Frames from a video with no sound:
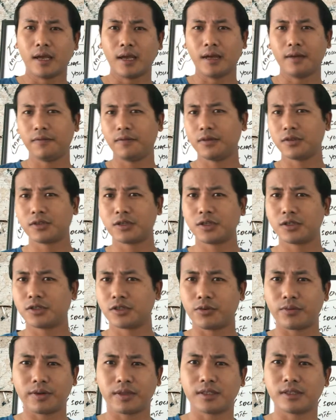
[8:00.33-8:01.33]
And these days
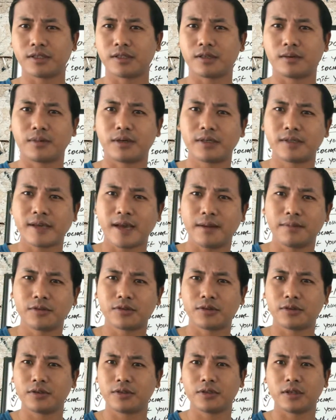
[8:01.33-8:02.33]
during the summertime,
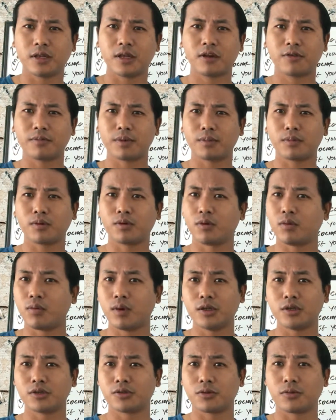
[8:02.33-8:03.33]
so there's a lot of people who
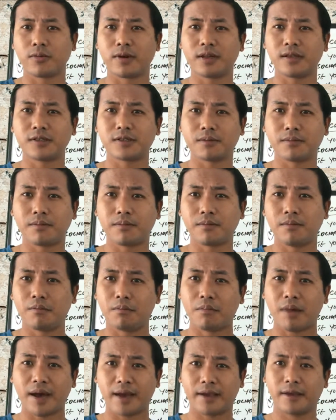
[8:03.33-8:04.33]
wants to rent a
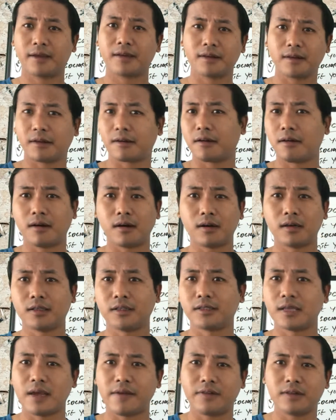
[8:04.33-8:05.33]
bike like Harley
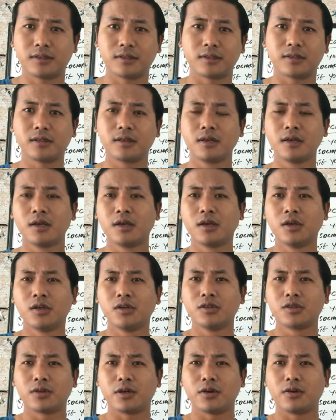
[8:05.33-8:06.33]
Davidson.
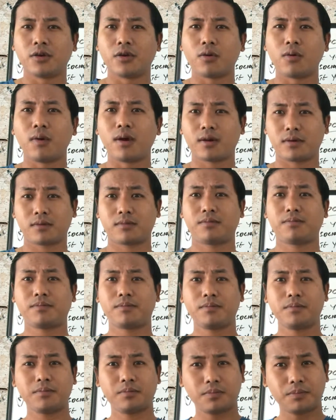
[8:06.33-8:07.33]
So you want to
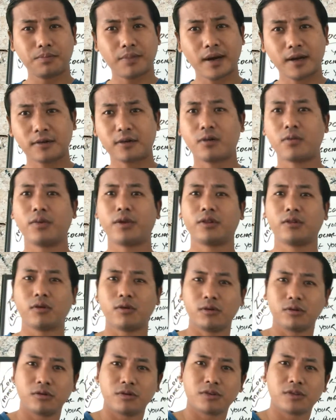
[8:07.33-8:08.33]
partner with
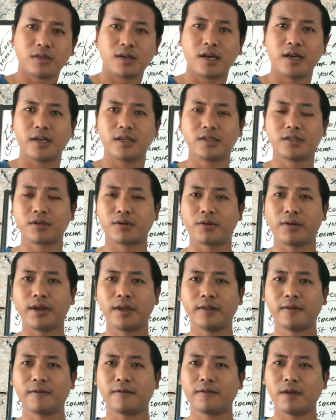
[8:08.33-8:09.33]
all those guys,
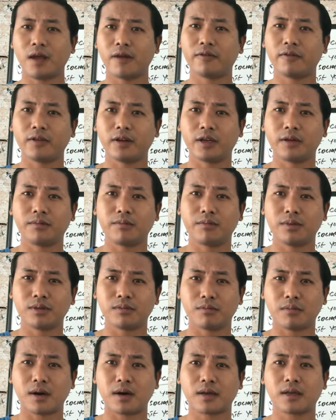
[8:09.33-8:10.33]
create an
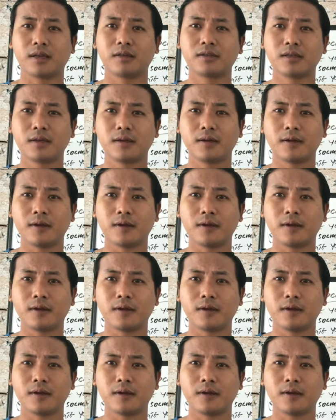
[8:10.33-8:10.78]
affiliate market